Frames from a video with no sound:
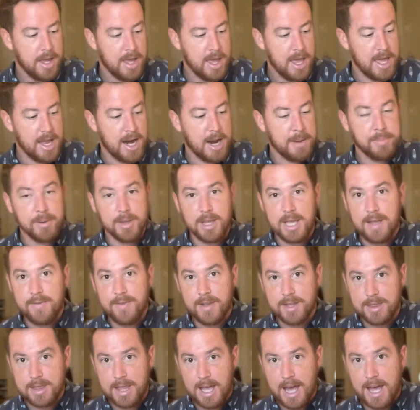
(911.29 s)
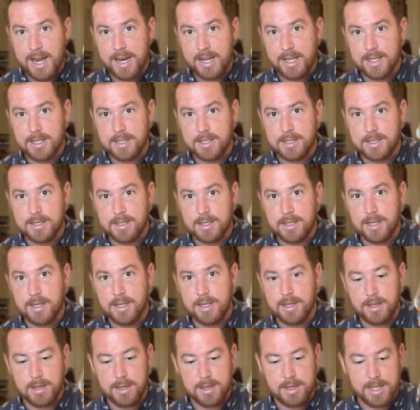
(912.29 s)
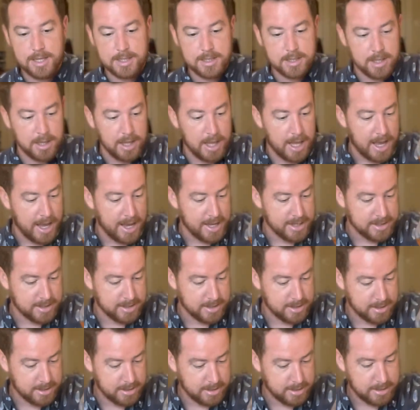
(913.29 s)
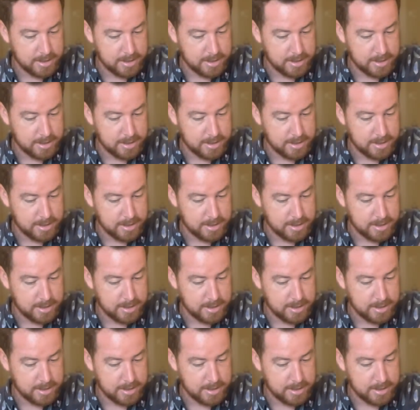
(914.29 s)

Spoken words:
And I believe that is this glass